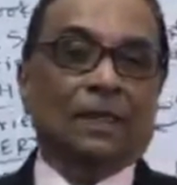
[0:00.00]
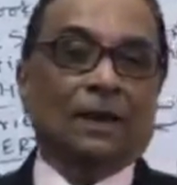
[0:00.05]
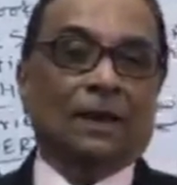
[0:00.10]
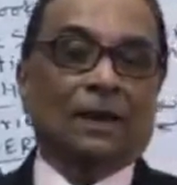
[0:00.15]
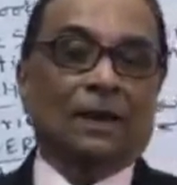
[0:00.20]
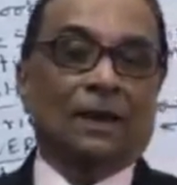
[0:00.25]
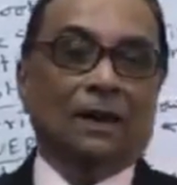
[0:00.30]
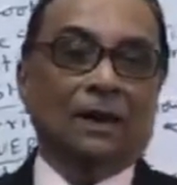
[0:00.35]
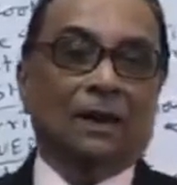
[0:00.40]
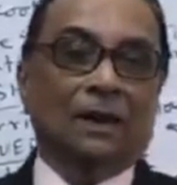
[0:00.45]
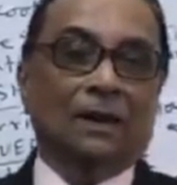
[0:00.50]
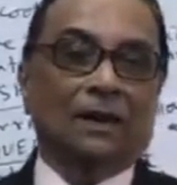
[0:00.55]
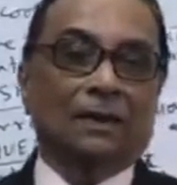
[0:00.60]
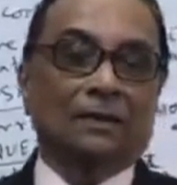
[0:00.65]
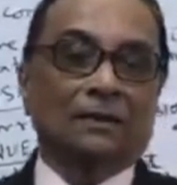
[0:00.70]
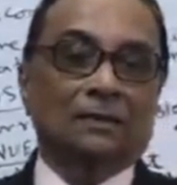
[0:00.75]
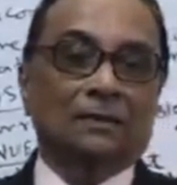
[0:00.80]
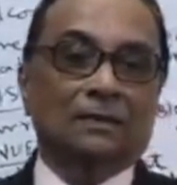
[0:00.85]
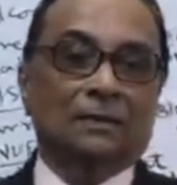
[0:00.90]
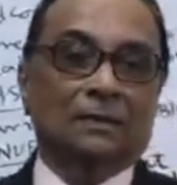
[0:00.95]
uh,
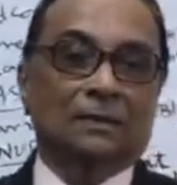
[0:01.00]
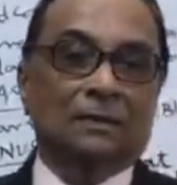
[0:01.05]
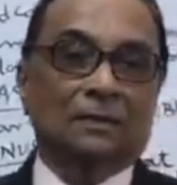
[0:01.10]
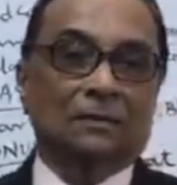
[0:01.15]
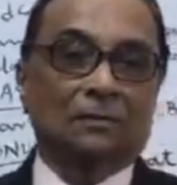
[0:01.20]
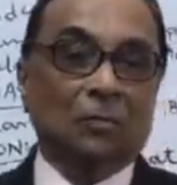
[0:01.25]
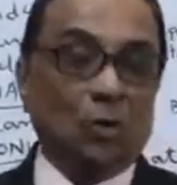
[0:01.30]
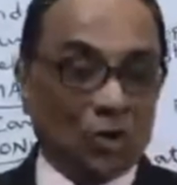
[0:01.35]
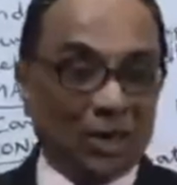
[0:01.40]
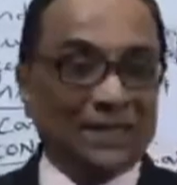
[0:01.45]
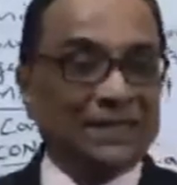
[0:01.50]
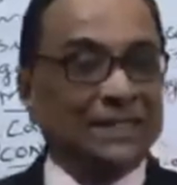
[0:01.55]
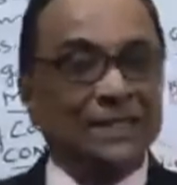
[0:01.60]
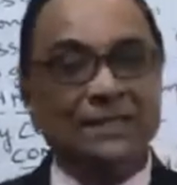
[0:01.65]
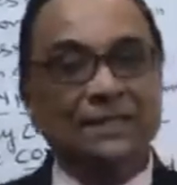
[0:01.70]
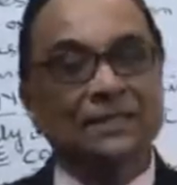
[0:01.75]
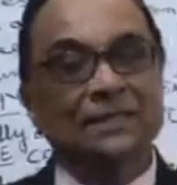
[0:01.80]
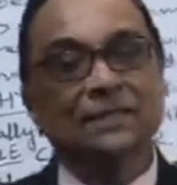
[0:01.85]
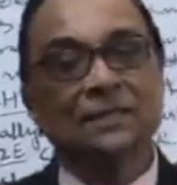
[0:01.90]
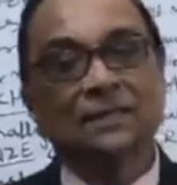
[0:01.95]

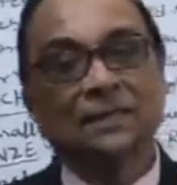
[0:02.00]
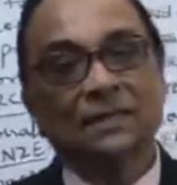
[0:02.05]
molasses